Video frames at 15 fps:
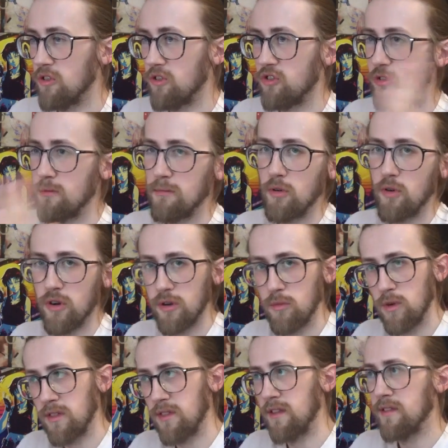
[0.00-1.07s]
at some point
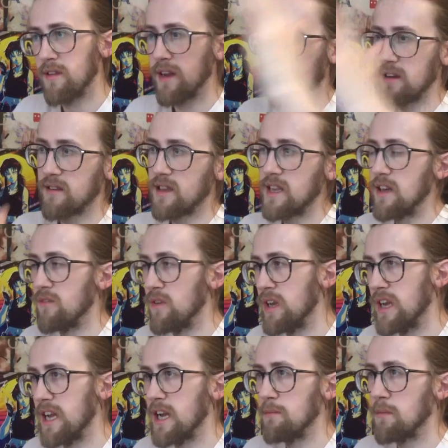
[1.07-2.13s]
within the next given
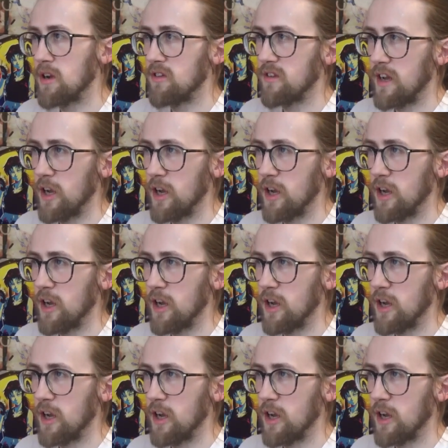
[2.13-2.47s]
year because